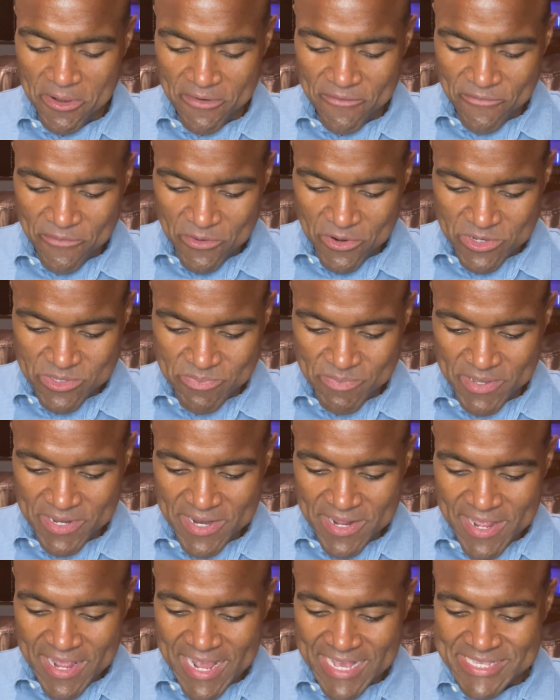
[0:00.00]
enforcement
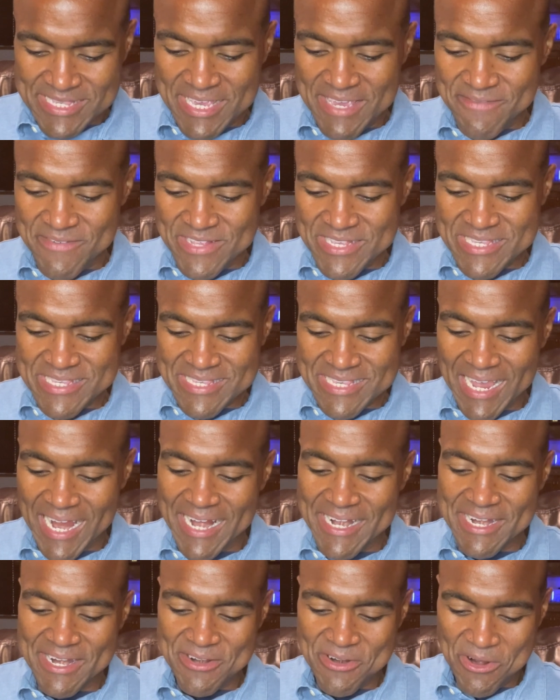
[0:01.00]
has even
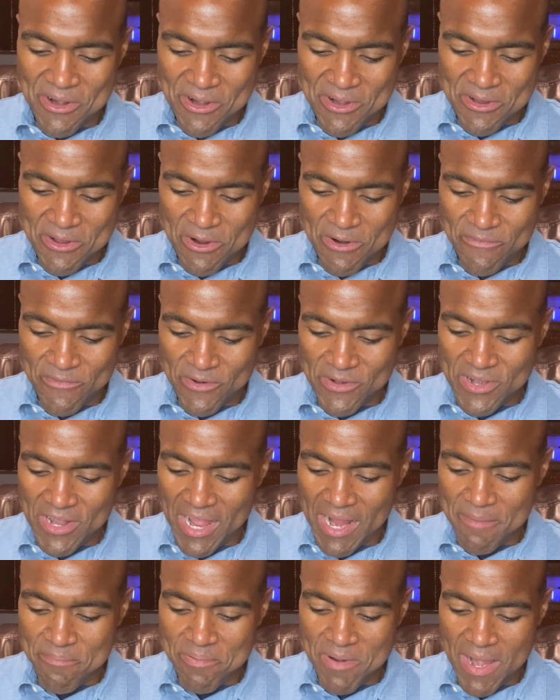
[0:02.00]
cited Arco for
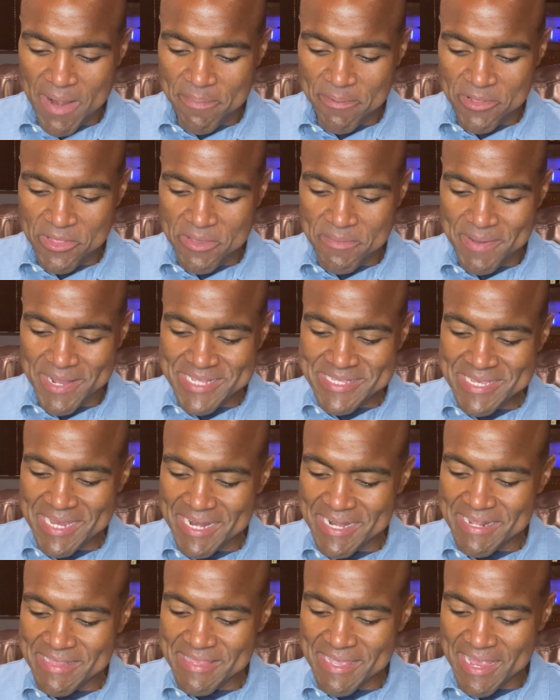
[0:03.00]
not properly
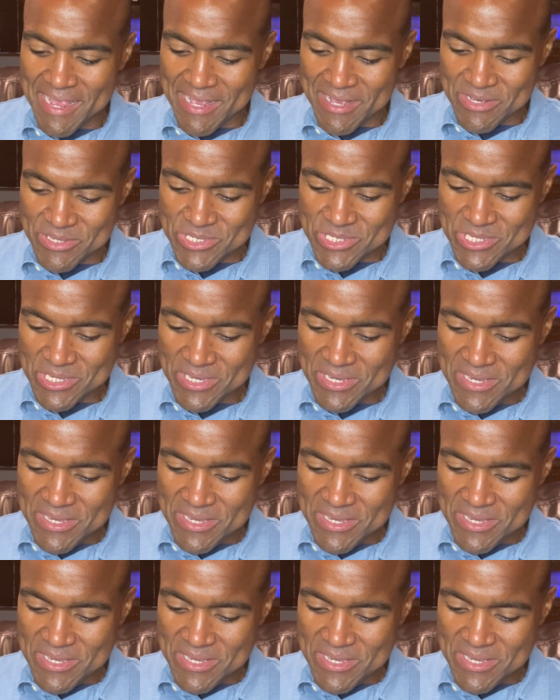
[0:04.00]
maintaining the house